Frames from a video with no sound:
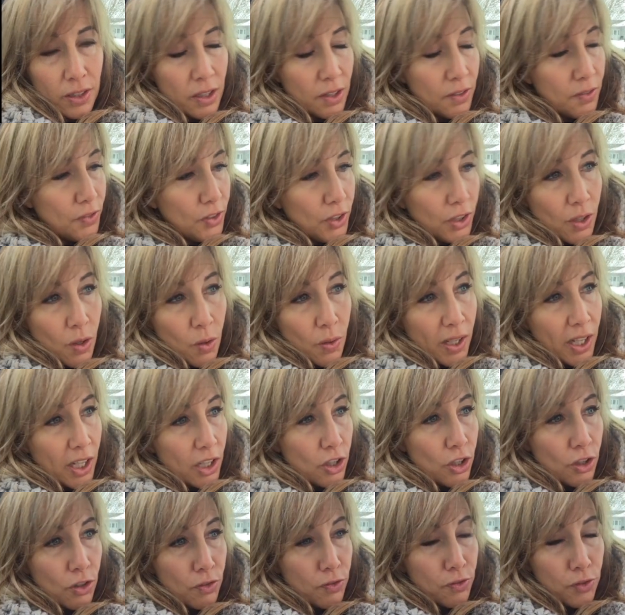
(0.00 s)
If you don't
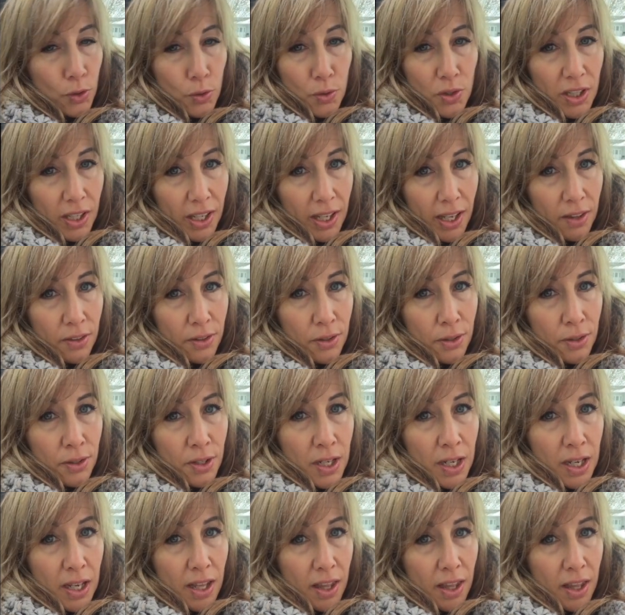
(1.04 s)
get your food together,